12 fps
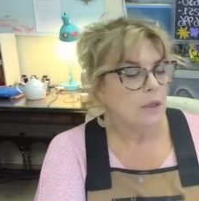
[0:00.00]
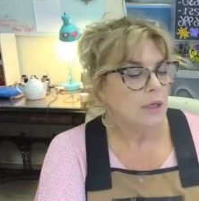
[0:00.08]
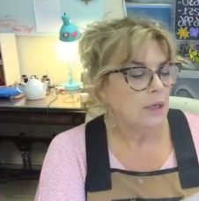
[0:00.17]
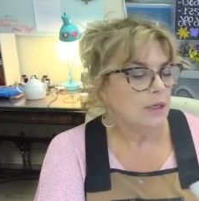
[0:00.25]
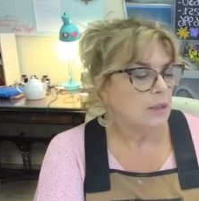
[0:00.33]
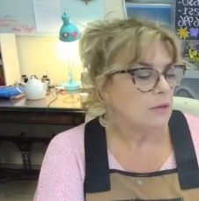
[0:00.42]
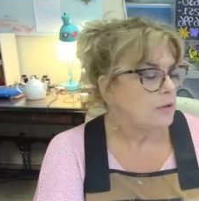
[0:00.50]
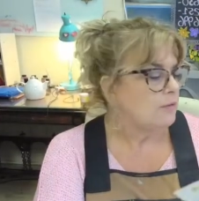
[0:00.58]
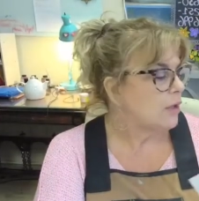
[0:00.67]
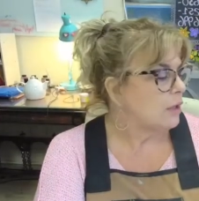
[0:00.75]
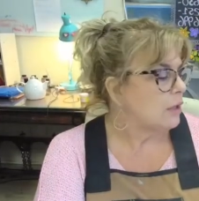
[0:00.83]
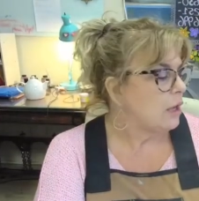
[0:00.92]
I know they've
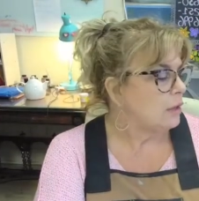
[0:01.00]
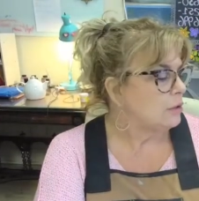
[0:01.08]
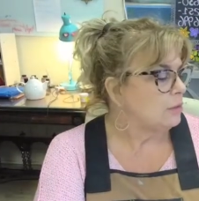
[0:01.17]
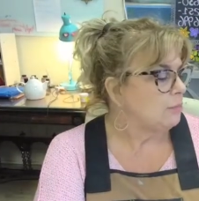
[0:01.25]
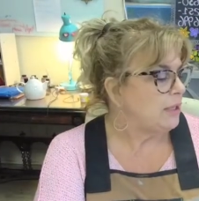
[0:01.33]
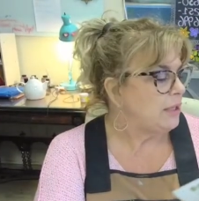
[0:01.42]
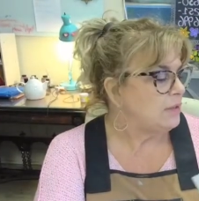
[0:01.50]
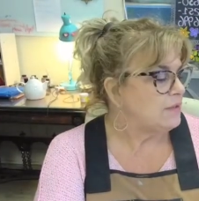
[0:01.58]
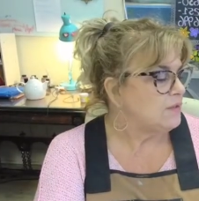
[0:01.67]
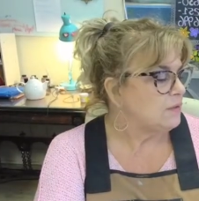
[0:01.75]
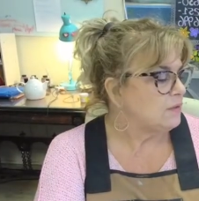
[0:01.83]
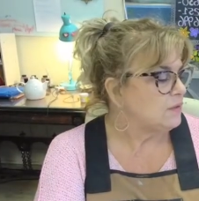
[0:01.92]
got colored
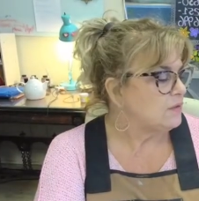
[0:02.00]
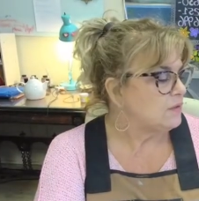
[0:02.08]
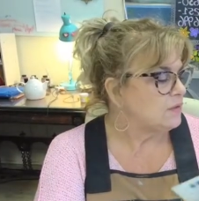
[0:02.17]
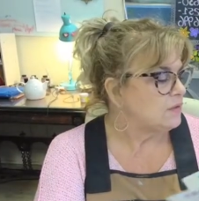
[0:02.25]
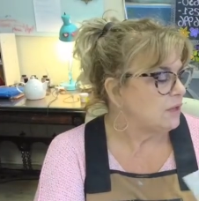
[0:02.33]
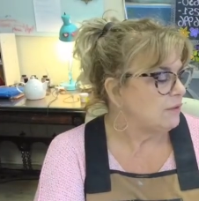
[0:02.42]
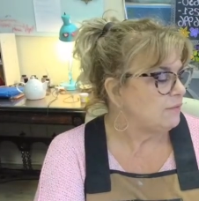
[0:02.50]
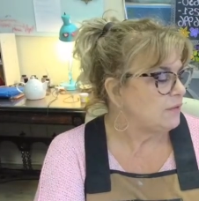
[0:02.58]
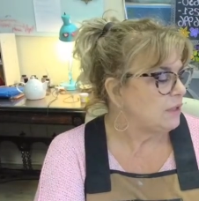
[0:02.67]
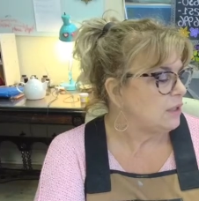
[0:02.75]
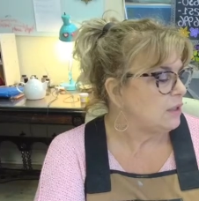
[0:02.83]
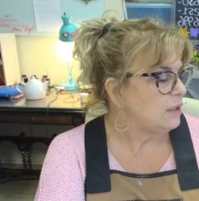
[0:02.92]
pencils and stuff
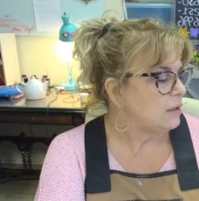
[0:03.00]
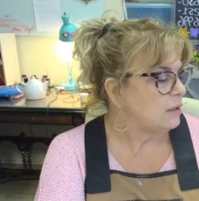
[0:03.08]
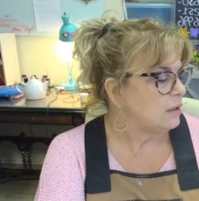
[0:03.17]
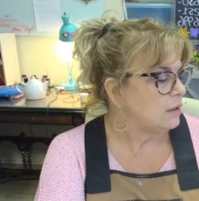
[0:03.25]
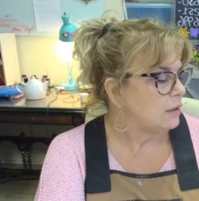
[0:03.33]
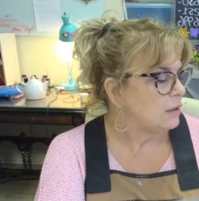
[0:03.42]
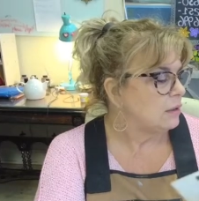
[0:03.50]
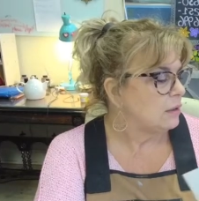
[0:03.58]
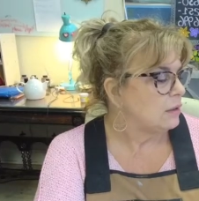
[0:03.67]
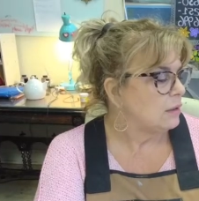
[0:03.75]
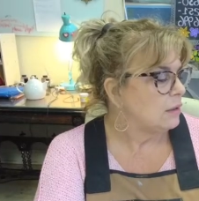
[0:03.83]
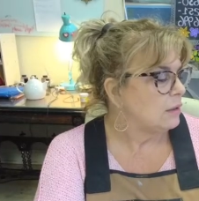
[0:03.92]
in here.
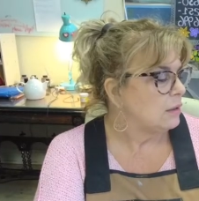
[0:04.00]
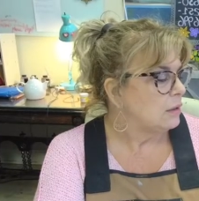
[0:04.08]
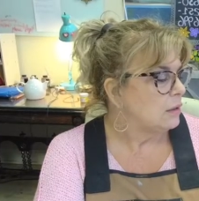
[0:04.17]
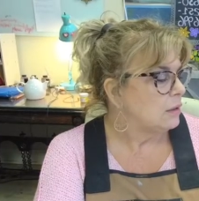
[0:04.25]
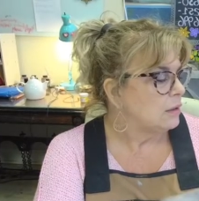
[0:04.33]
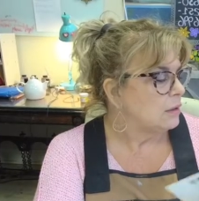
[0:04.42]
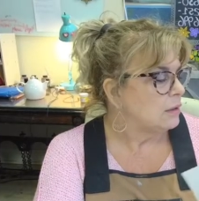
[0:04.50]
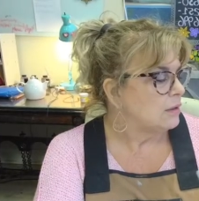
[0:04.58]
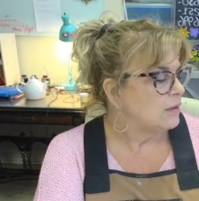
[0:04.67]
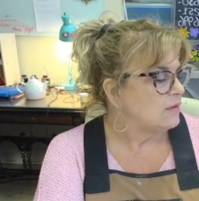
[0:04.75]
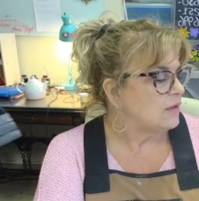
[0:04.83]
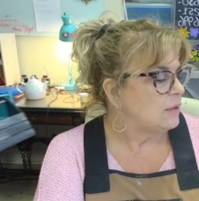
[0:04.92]

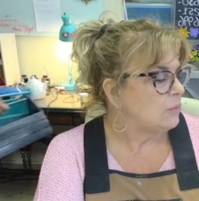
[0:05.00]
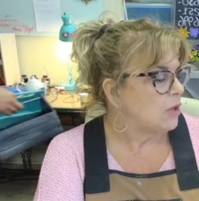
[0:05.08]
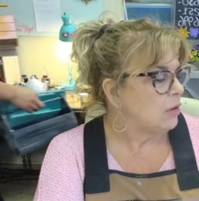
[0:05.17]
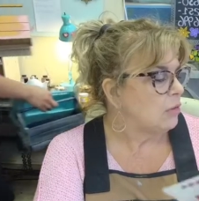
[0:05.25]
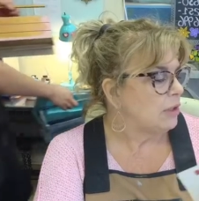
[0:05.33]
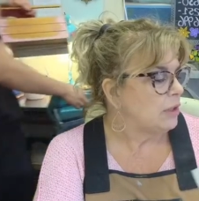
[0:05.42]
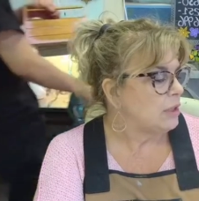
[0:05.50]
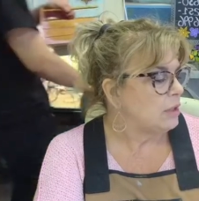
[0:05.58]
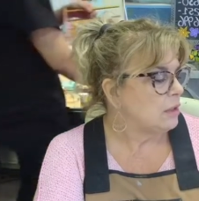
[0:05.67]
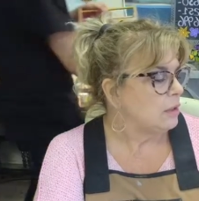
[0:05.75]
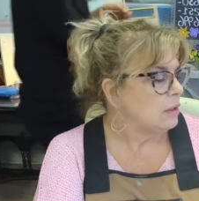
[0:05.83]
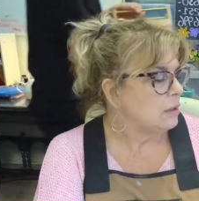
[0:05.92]
Let's keep going
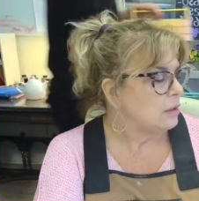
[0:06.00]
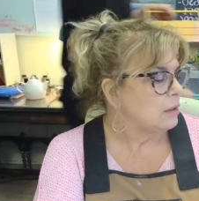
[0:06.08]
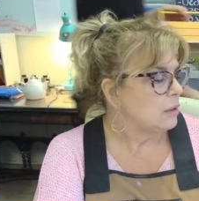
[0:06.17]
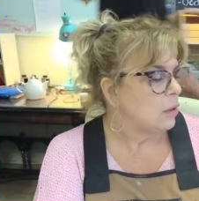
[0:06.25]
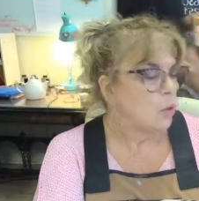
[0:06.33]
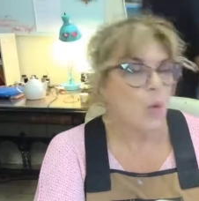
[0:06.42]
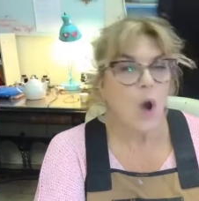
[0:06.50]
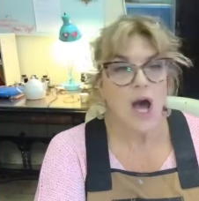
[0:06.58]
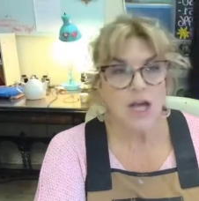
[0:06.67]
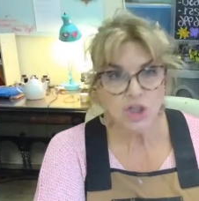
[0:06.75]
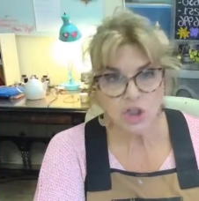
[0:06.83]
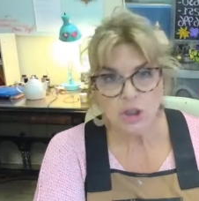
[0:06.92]
here.
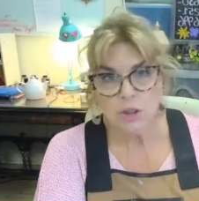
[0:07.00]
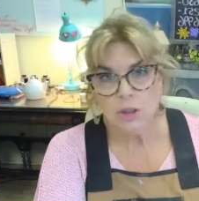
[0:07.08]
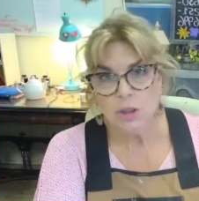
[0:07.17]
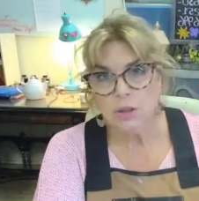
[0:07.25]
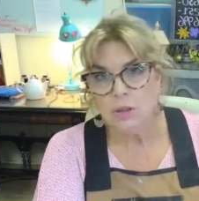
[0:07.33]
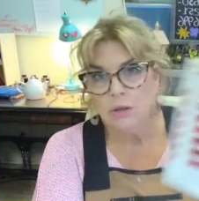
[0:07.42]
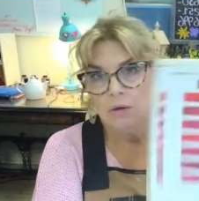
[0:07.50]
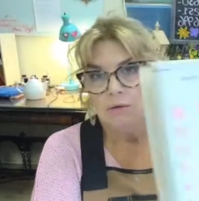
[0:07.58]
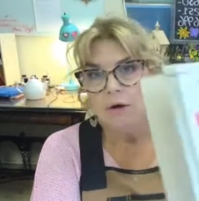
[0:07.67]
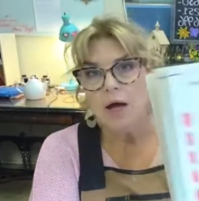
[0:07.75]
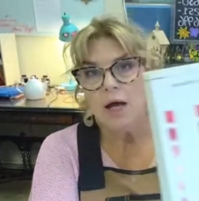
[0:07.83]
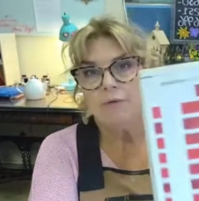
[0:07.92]
Gouache.
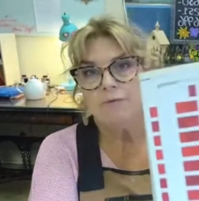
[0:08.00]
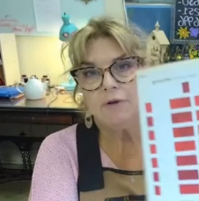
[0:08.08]
Uh, for